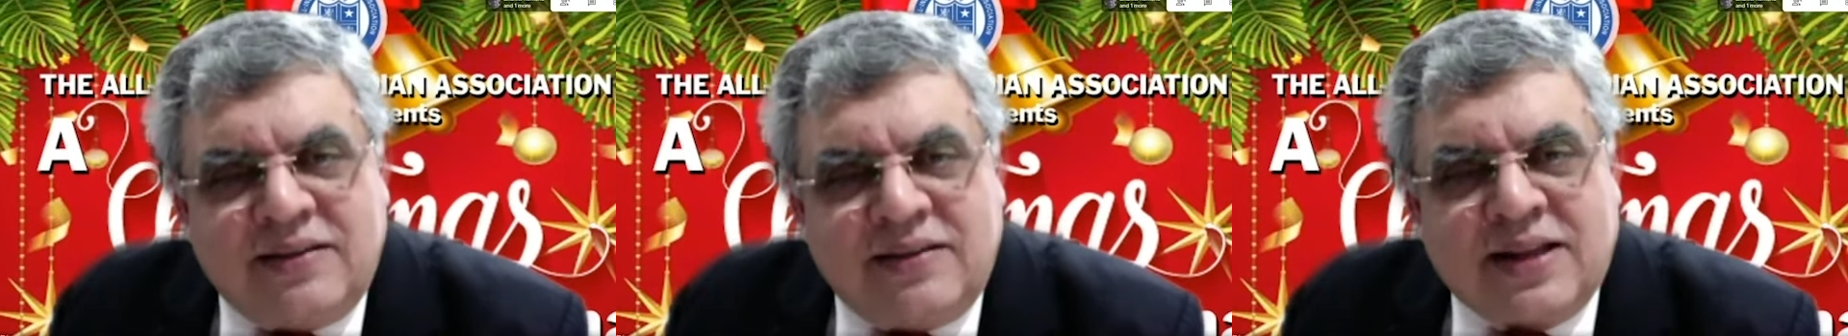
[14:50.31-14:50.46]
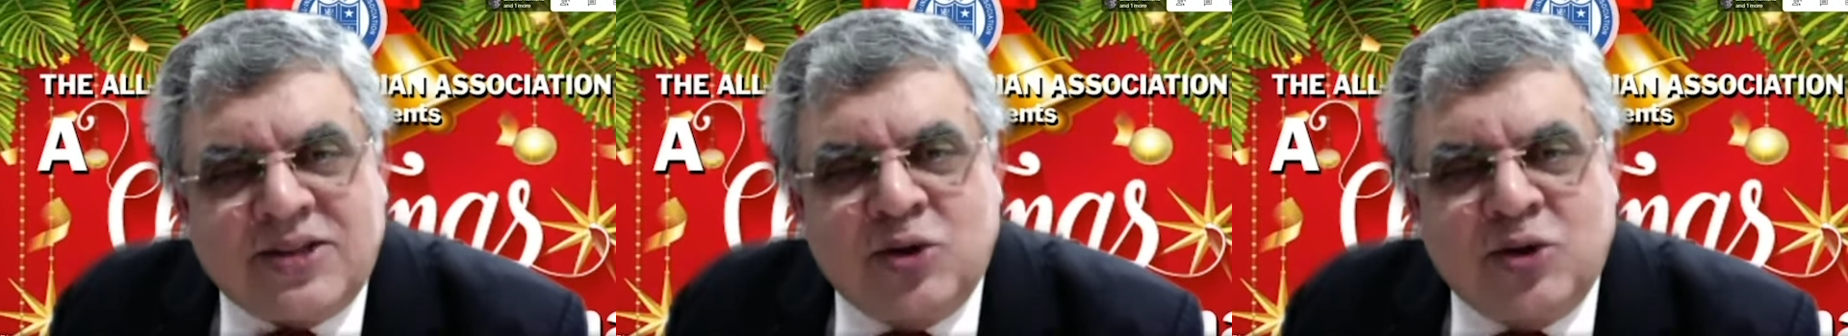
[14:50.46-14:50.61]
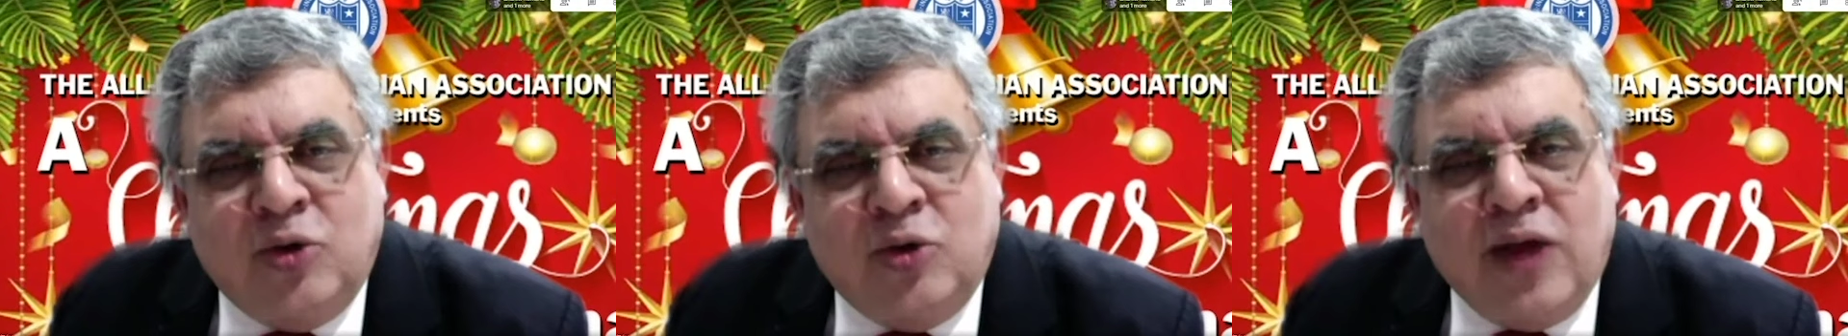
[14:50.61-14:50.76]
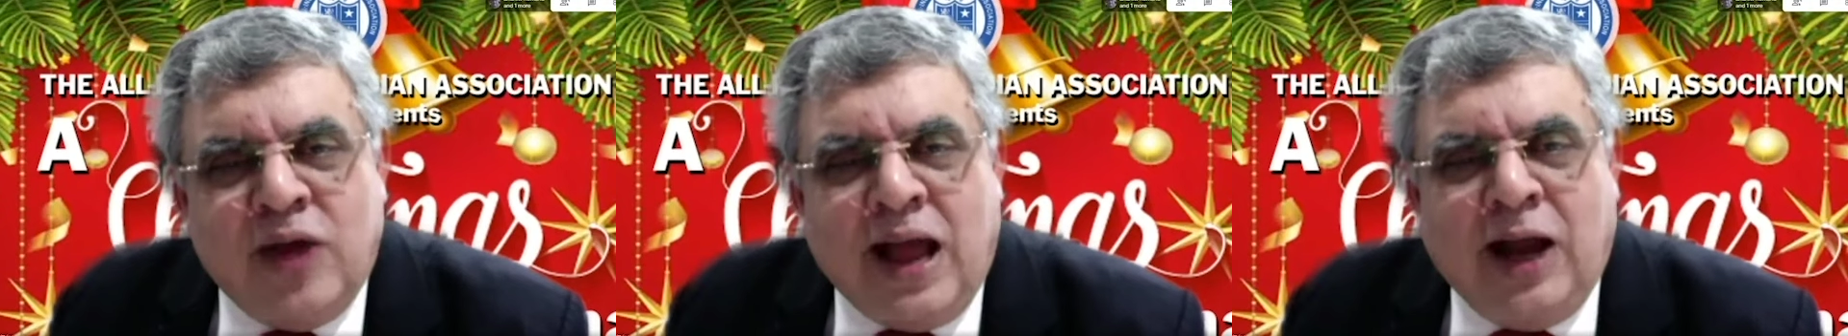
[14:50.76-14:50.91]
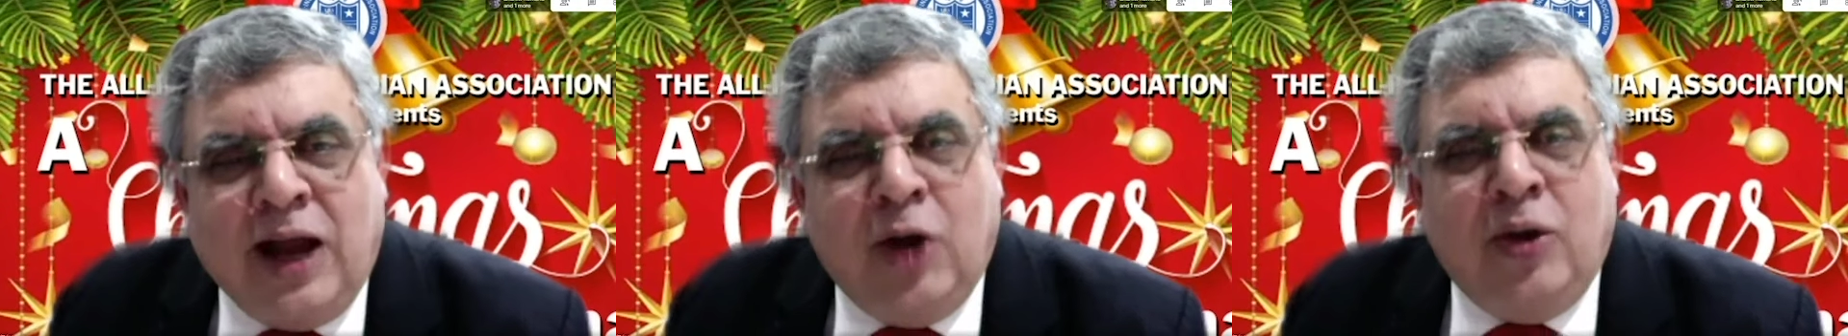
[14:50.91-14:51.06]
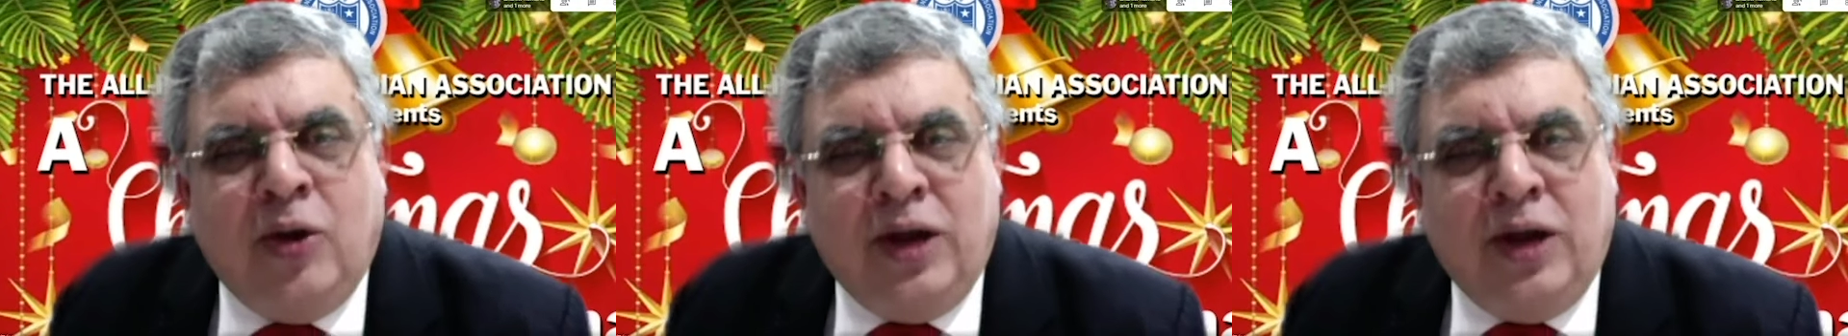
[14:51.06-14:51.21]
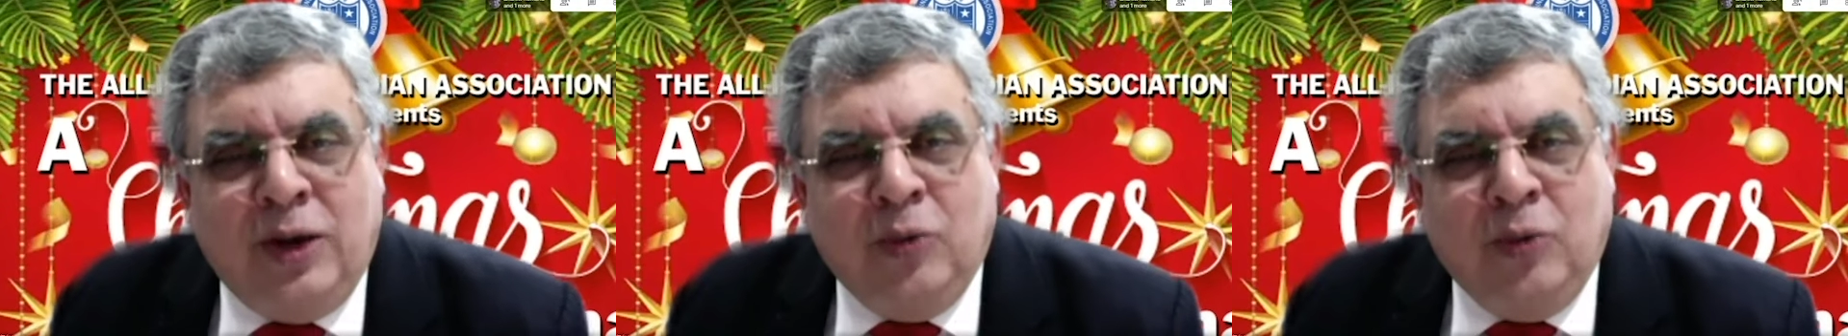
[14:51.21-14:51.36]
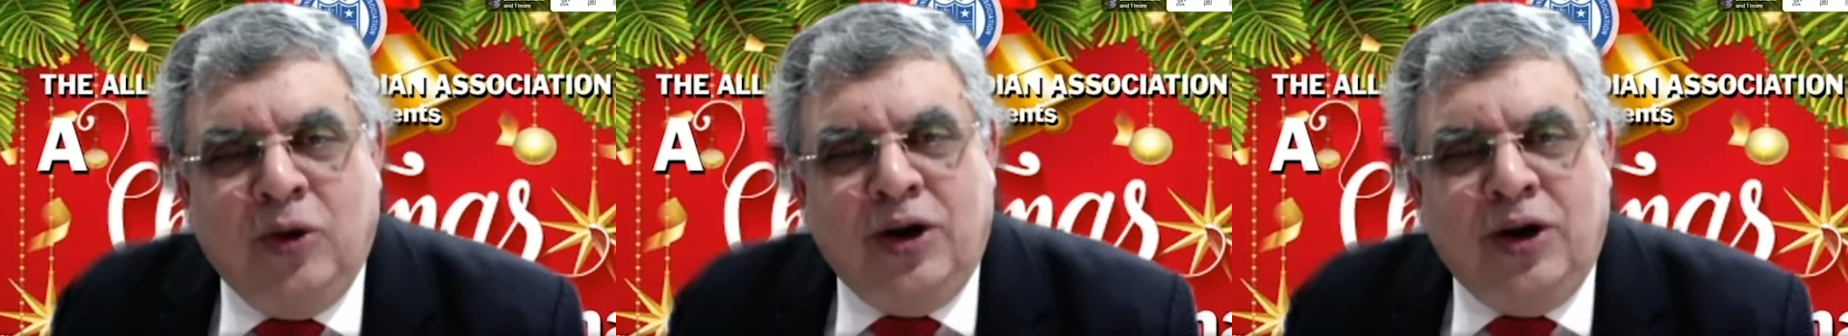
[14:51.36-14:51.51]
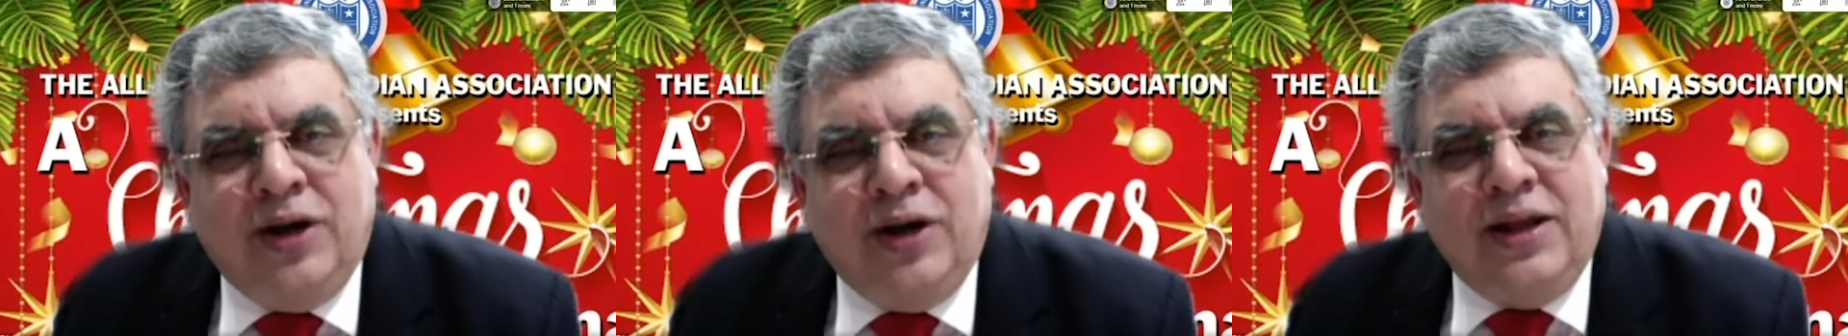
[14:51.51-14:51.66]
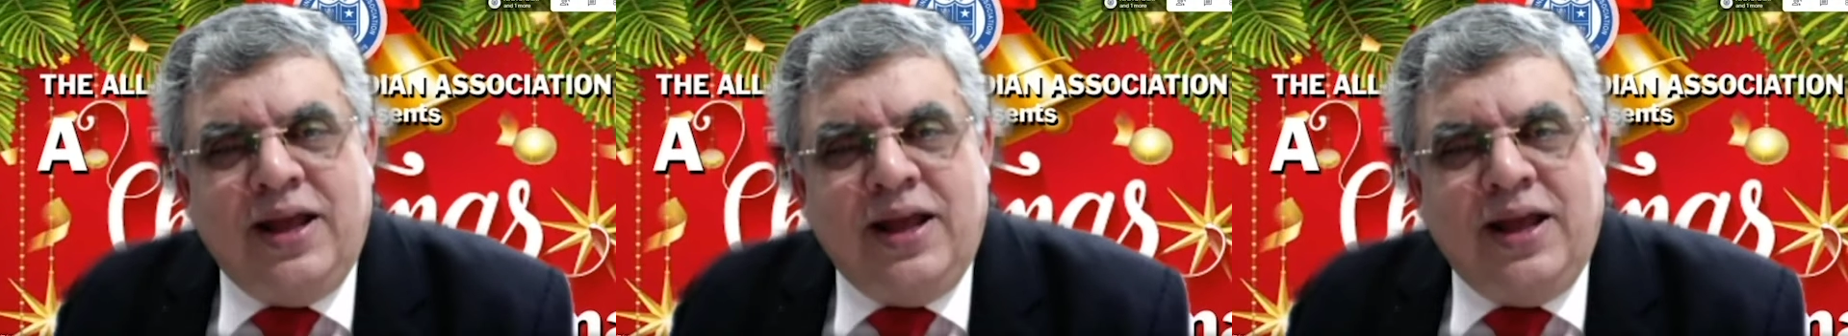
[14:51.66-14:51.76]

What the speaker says: That's a good Anglo-Indian word.